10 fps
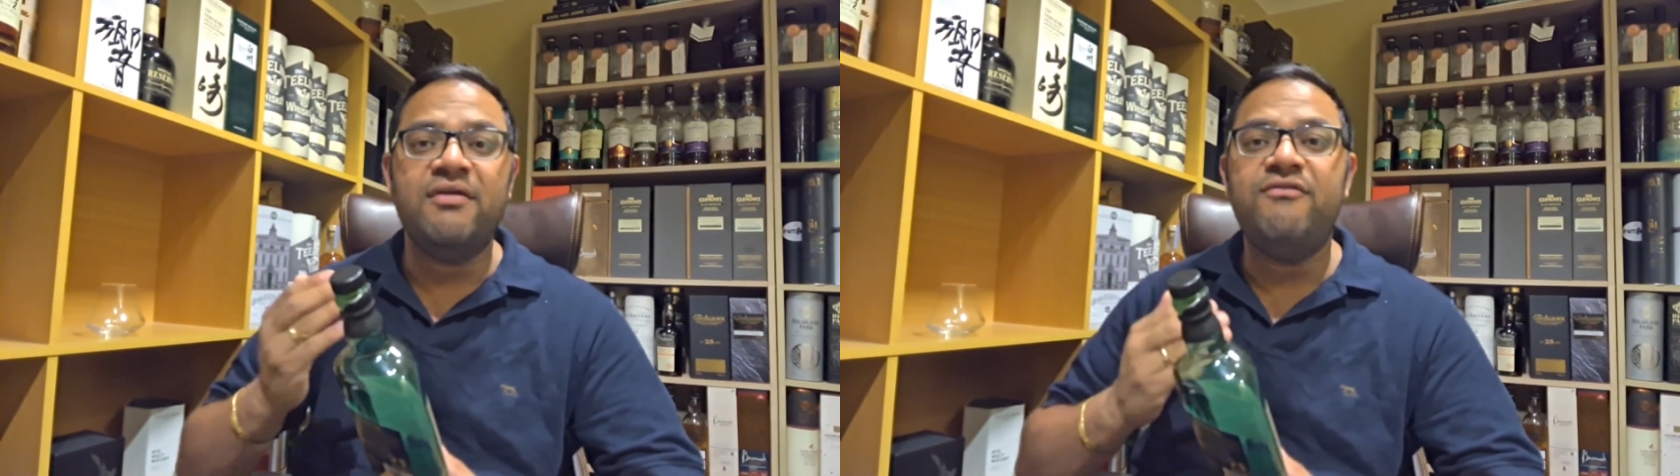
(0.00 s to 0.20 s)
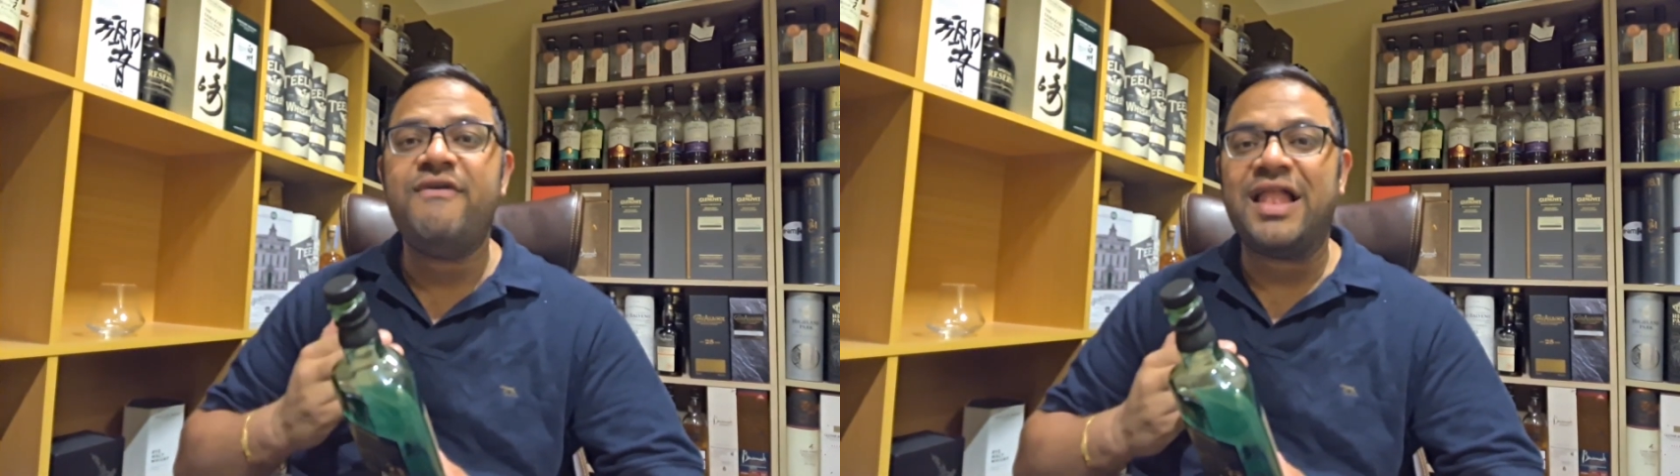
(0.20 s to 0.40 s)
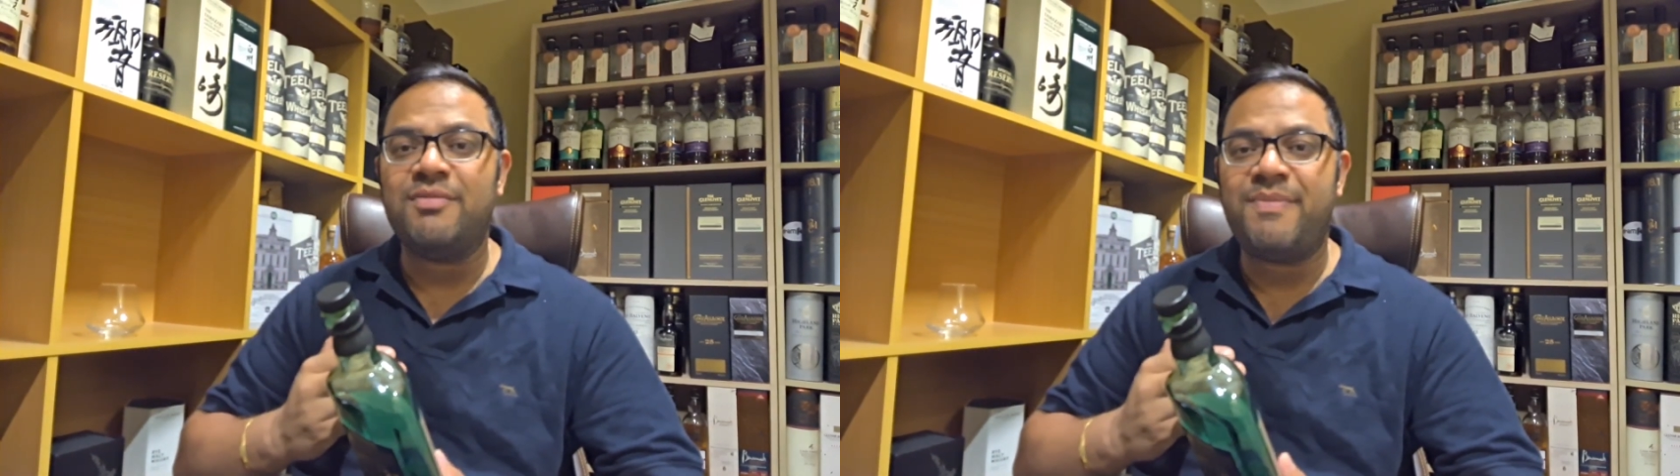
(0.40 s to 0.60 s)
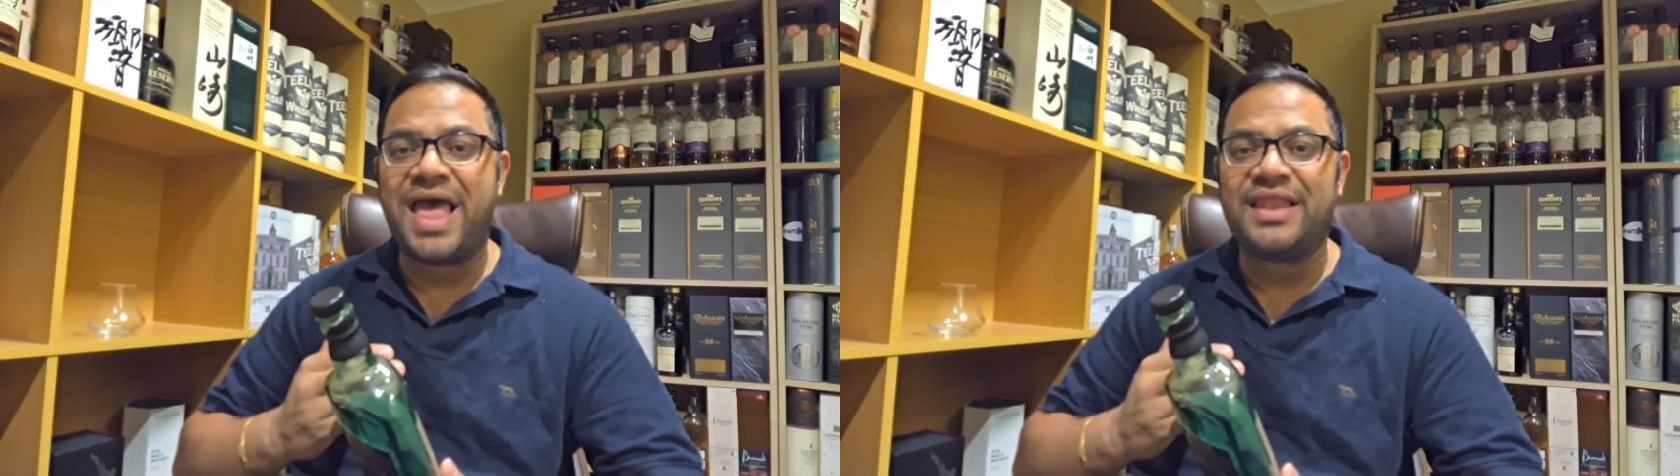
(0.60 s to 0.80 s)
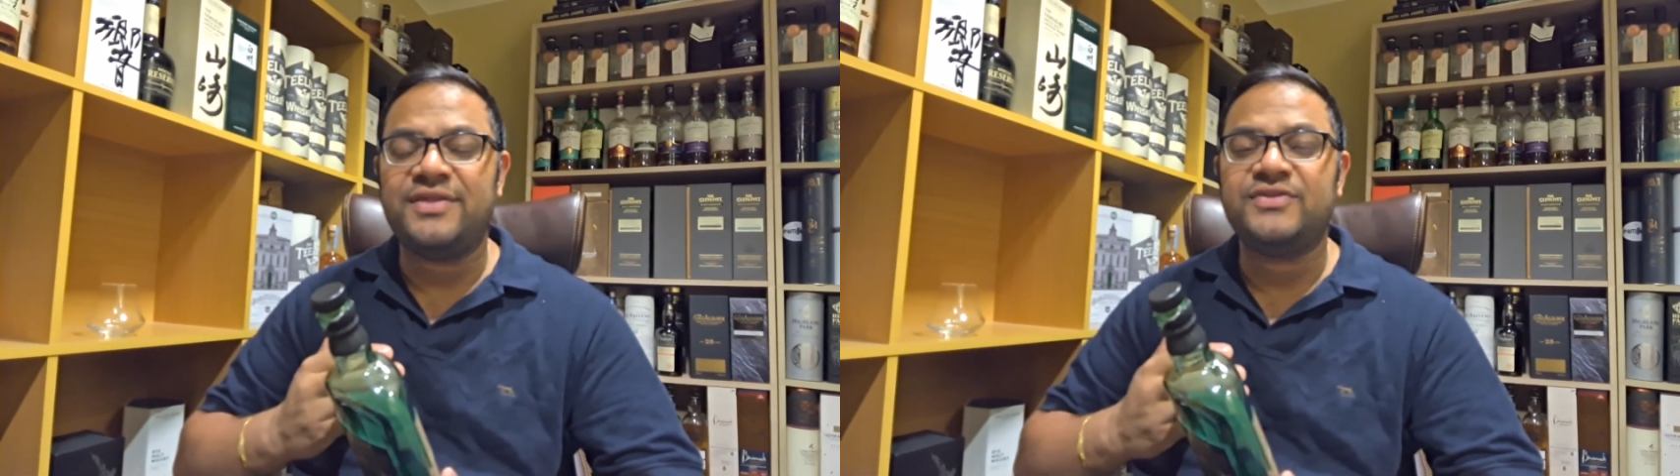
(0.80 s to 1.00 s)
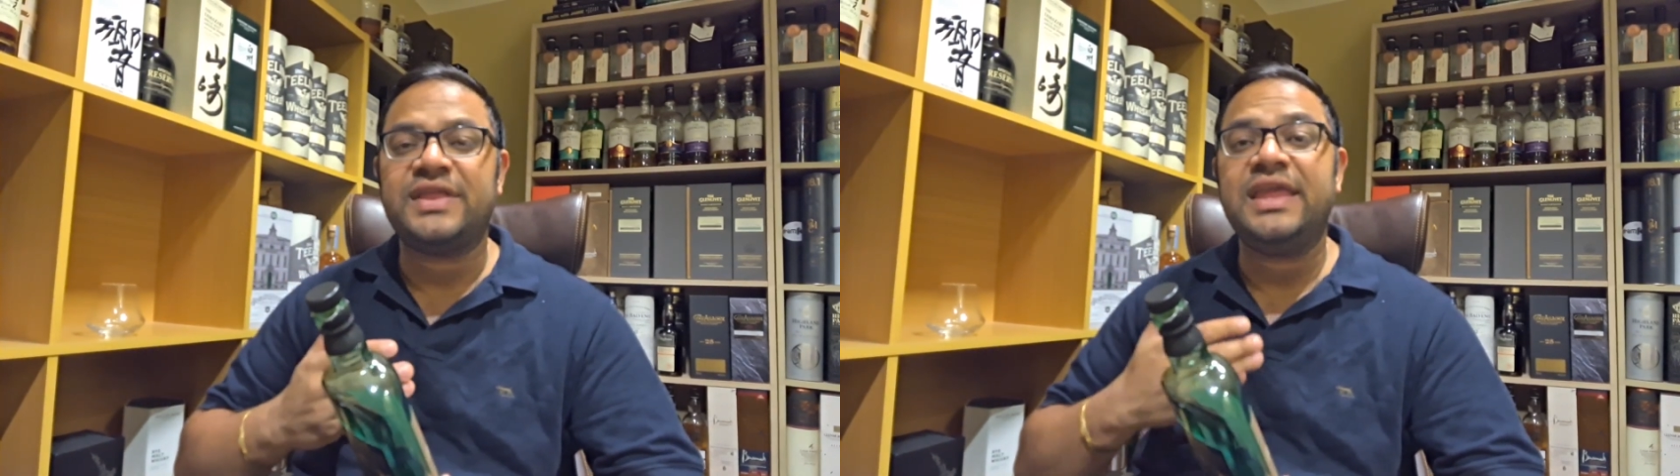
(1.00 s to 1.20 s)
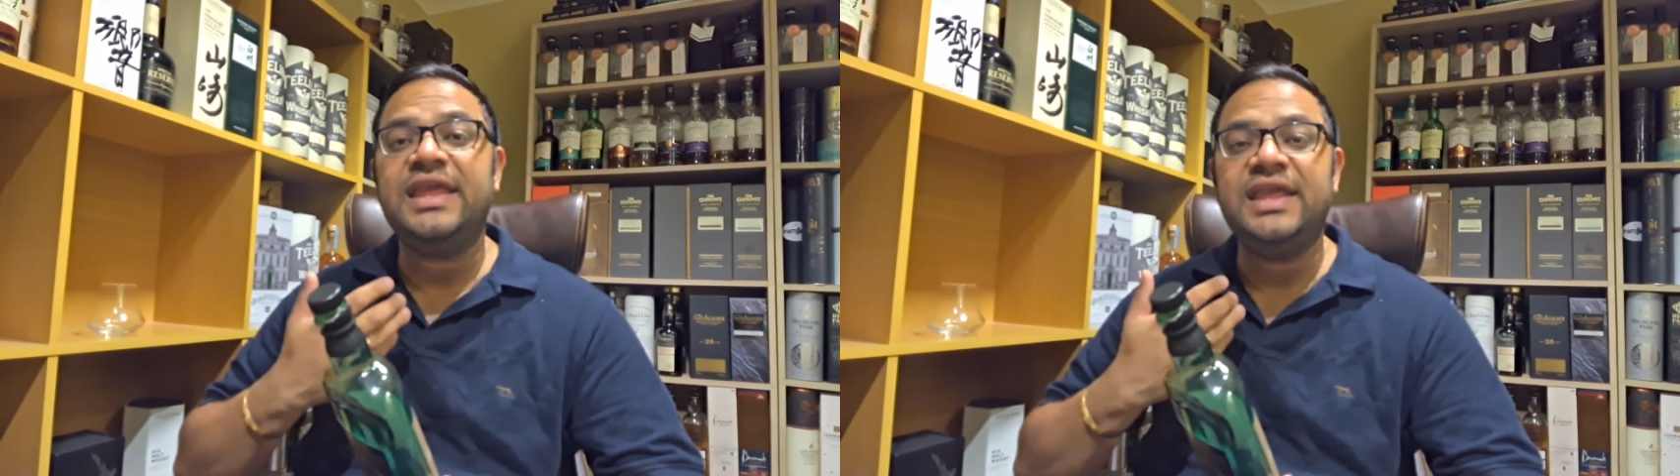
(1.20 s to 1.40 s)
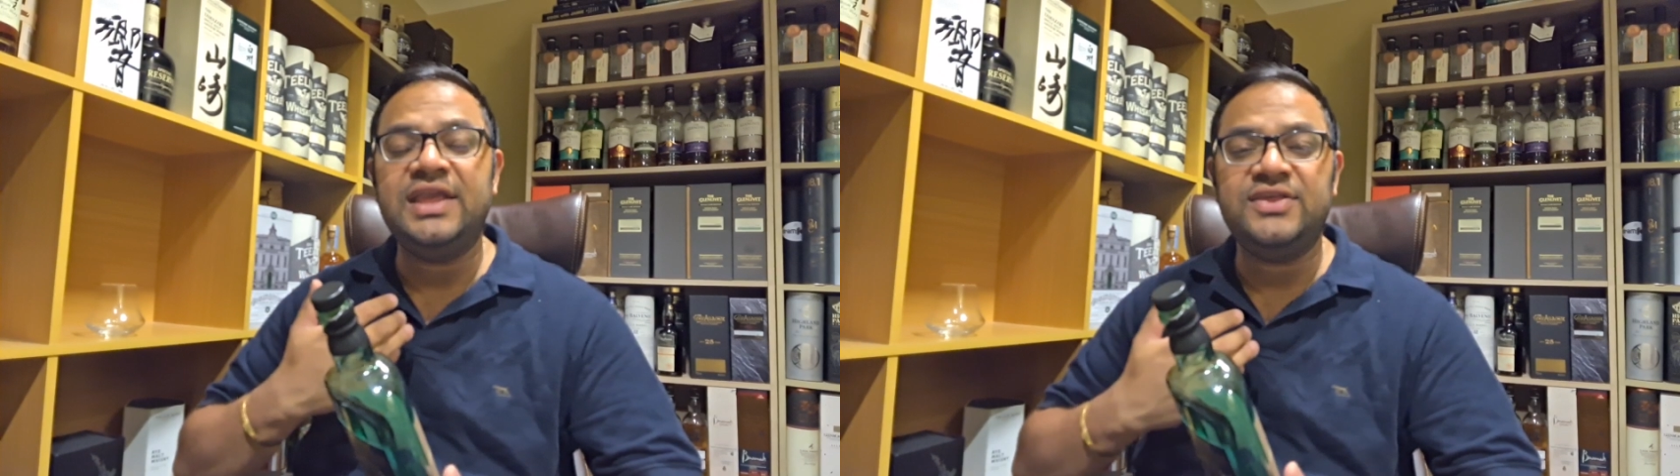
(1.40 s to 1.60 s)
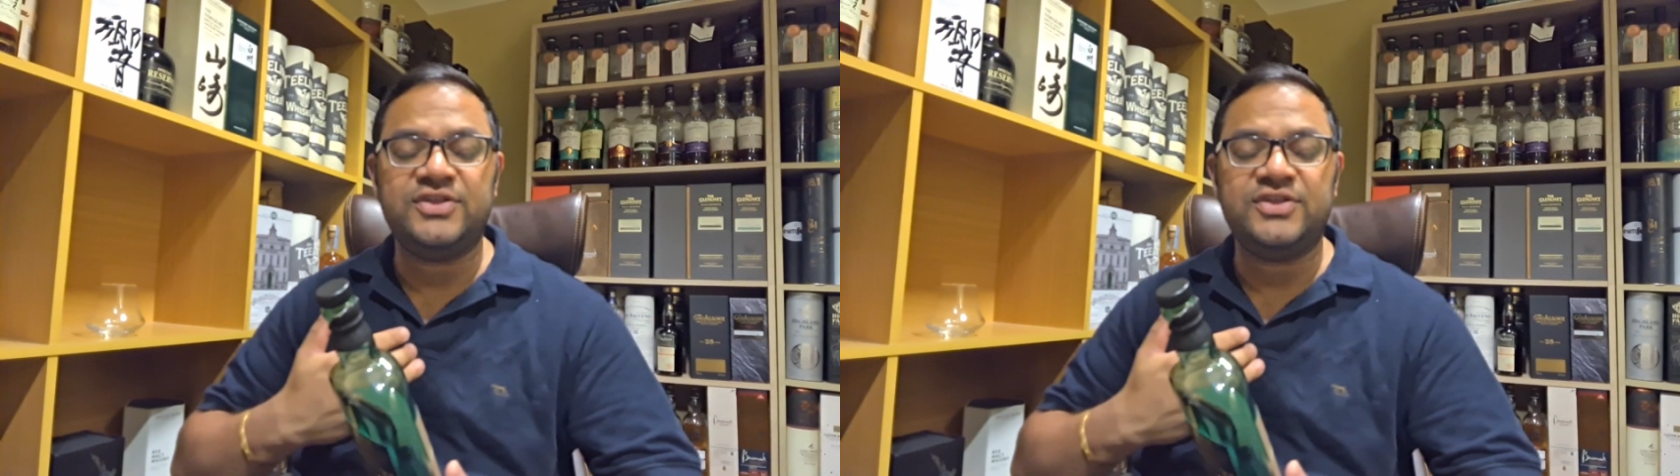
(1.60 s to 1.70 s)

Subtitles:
well-balanced, easy